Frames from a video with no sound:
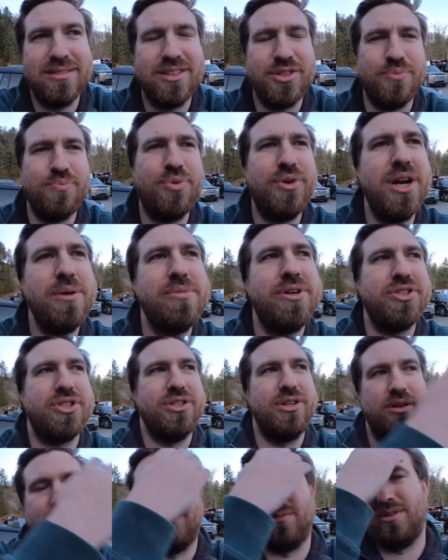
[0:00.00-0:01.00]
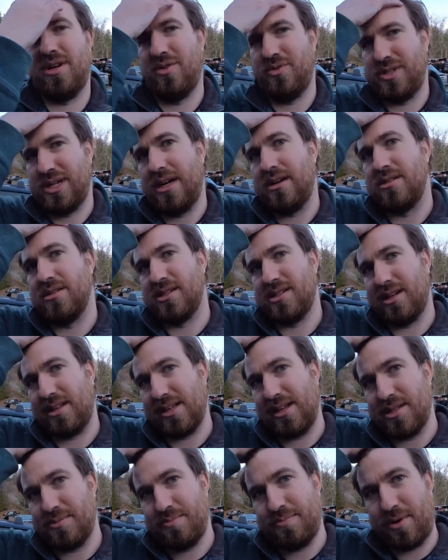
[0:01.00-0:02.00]
There's pretty much no hotels. Like,
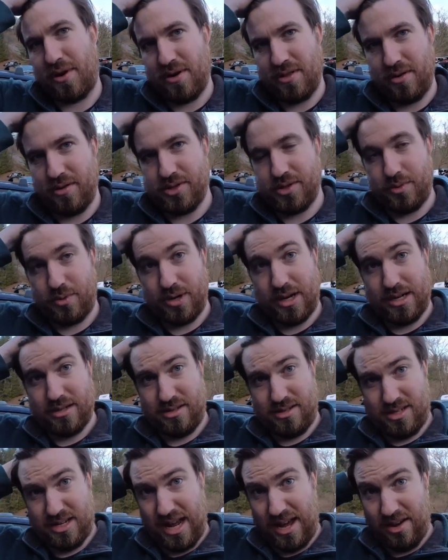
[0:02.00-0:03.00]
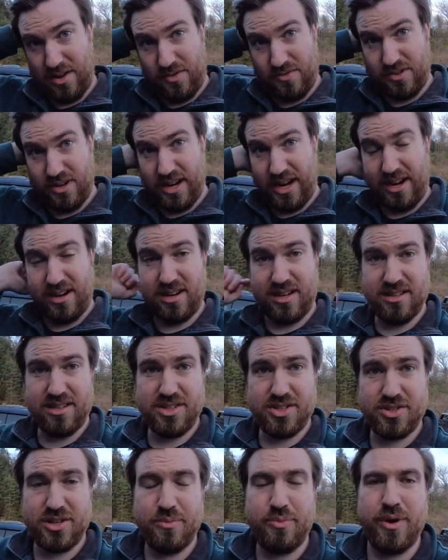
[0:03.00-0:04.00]
that's part of the reason we're not staying overnight on
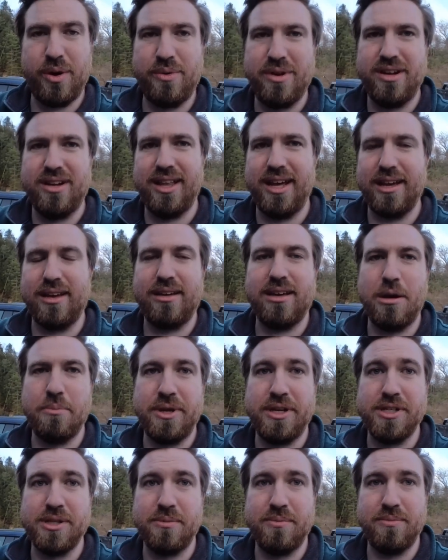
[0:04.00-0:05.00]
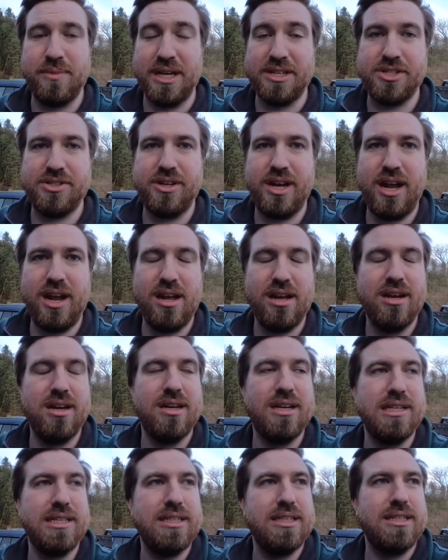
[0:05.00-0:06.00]
this trip, why we didn't, like, come into yesterday,
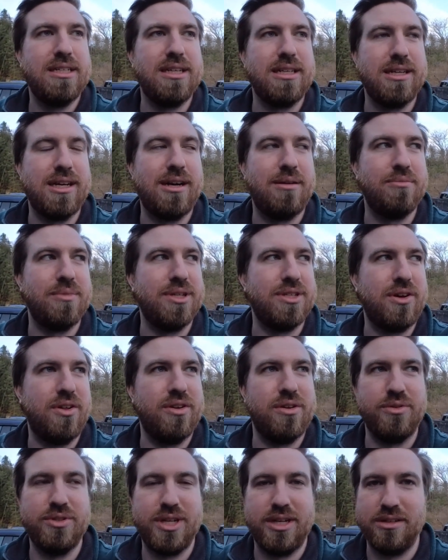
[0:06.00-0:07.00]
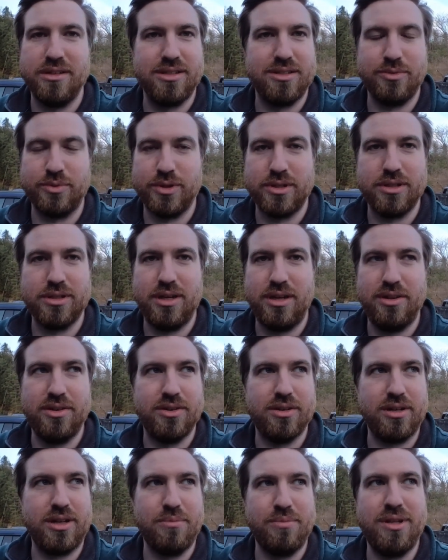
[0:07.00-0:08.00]
is all the hotels were
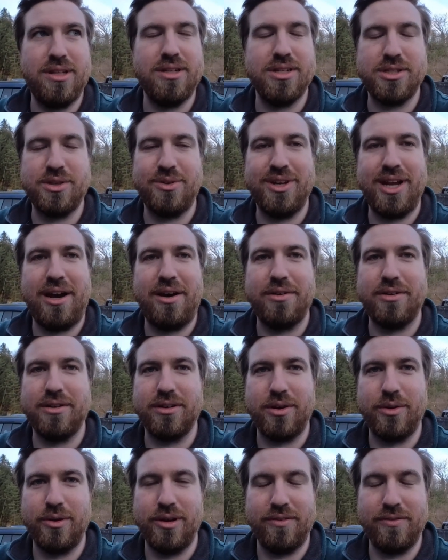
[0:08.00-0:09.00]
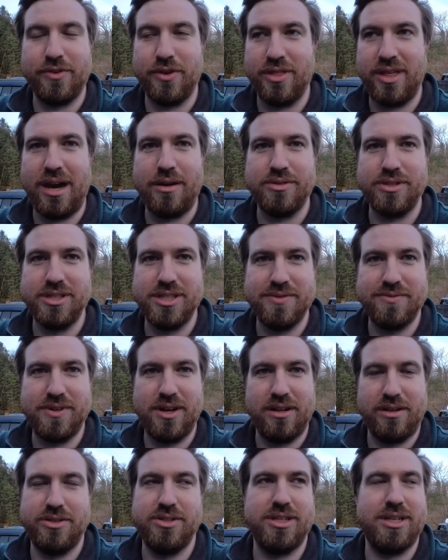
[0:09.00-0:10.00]
either completely sold out or going for thousands of
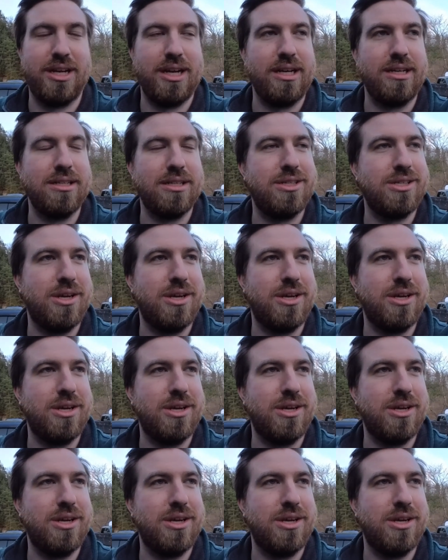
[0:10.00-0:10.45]
dollars a night.